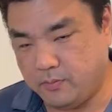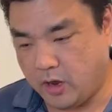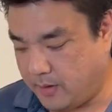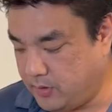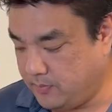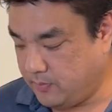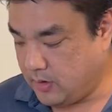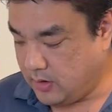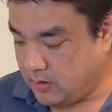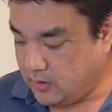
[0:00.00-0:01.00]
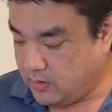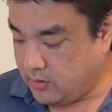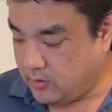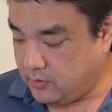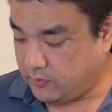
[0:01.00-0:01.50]
knob.
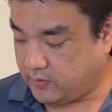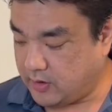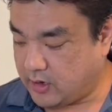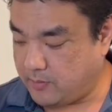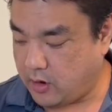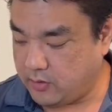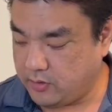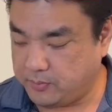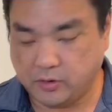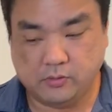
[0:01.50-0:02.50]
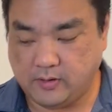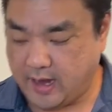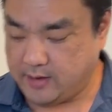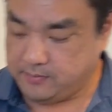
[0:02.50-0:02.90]
You'll see it come on. The blue light